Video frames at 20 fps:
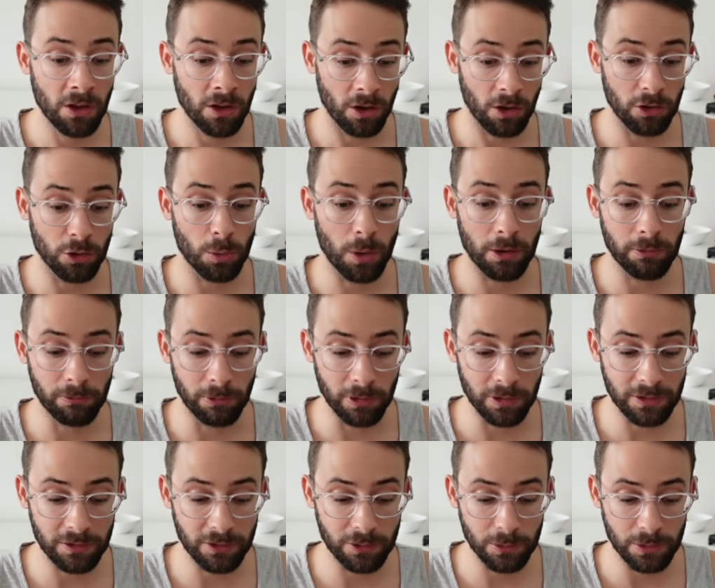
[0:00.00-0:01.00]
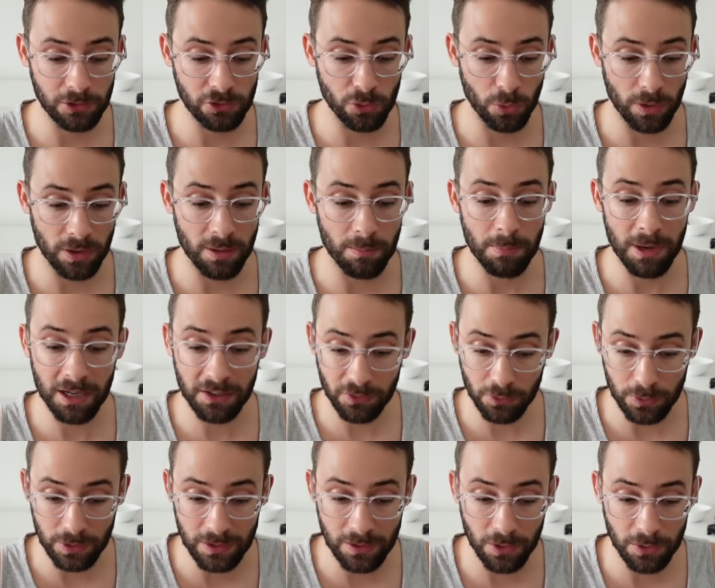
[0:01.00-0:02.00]
although I really do enjoy the Mantle
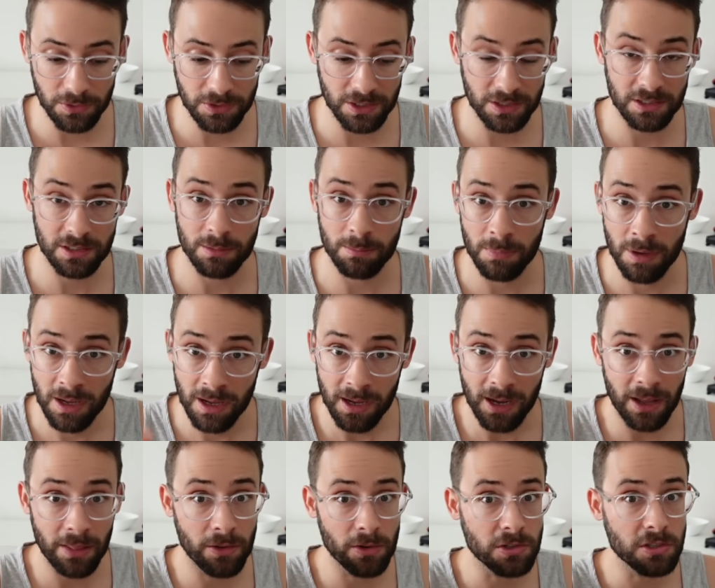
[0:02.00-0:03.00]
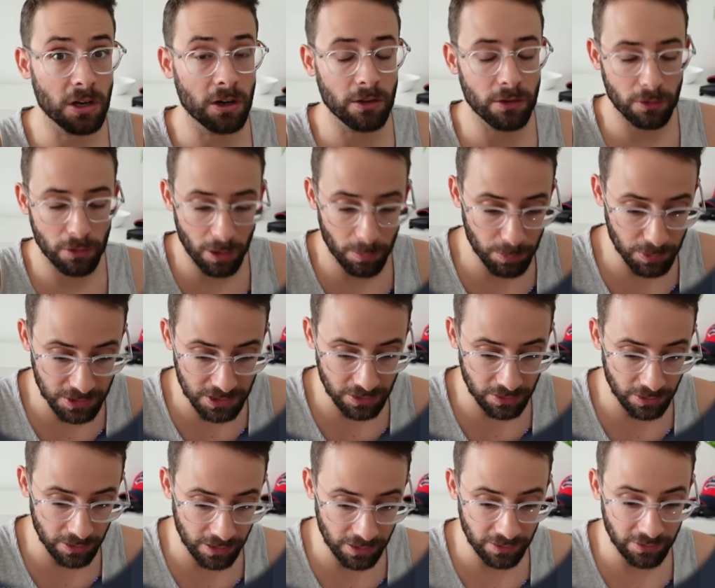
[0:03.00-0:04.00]
ecosystem, and there's other
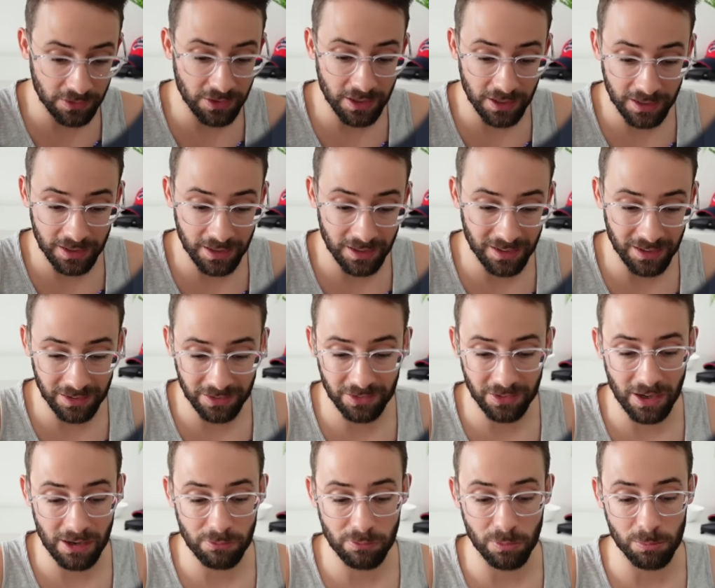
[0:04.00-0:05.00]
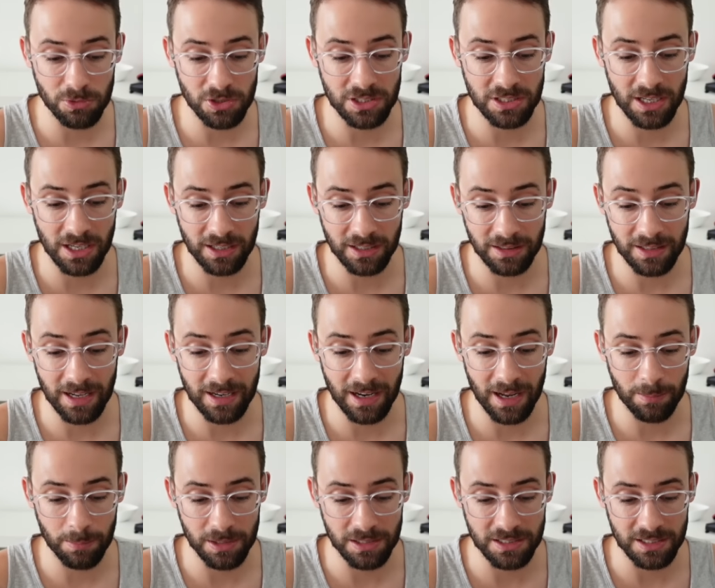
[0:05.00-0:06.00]
opportunities in it aside from just getting that
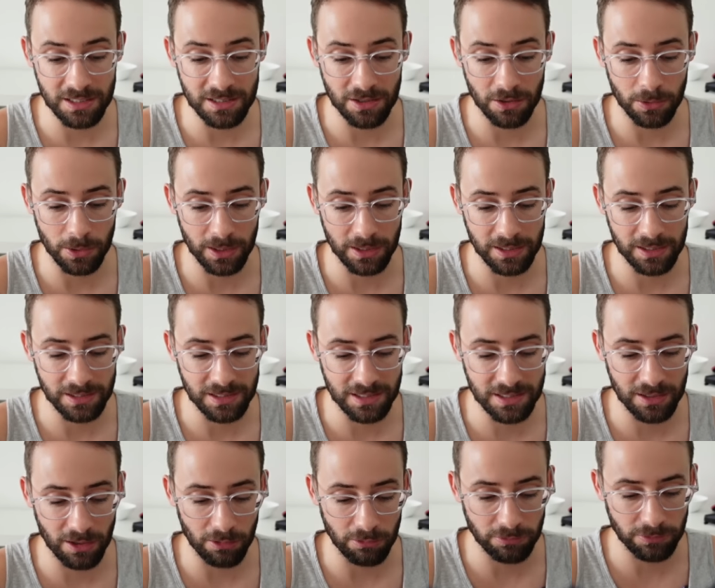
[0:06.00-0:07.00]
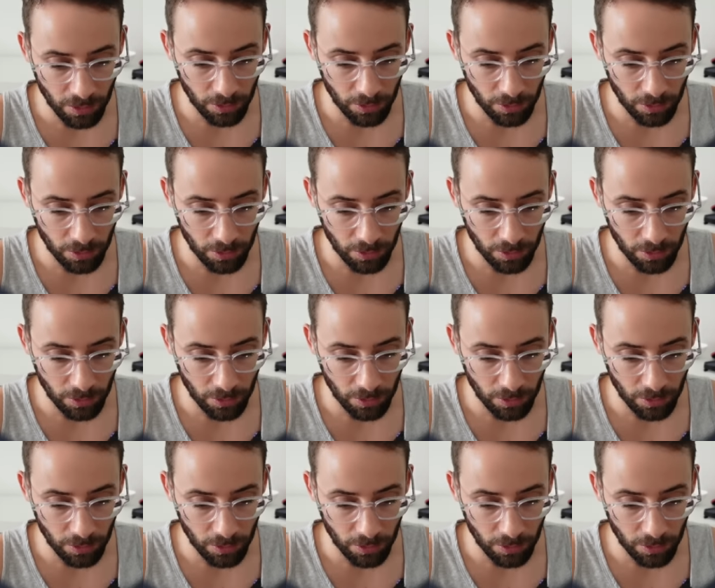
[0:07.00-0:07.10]
M N T token itself.